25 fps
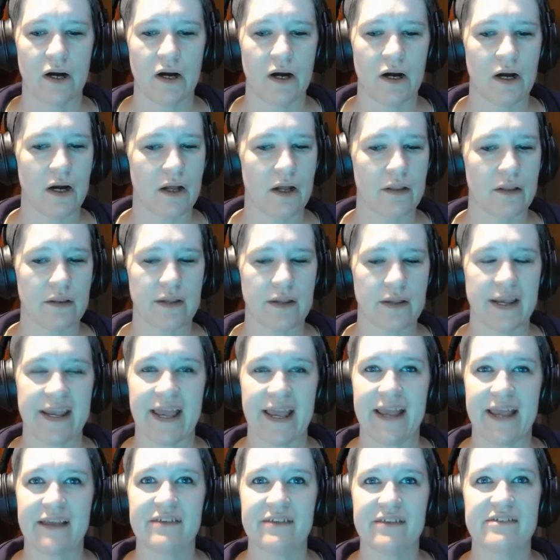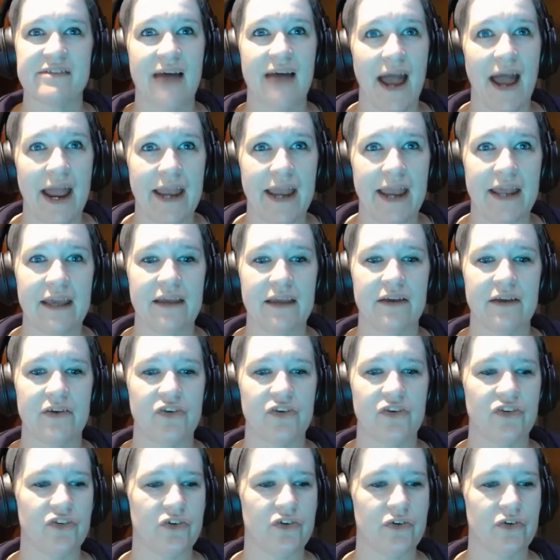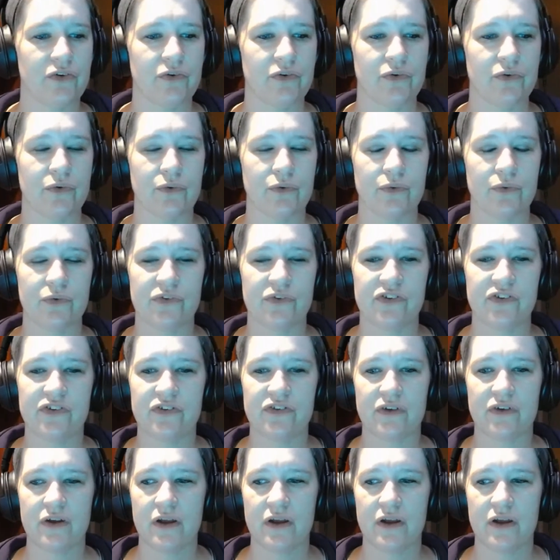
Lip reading: like anxiety issues,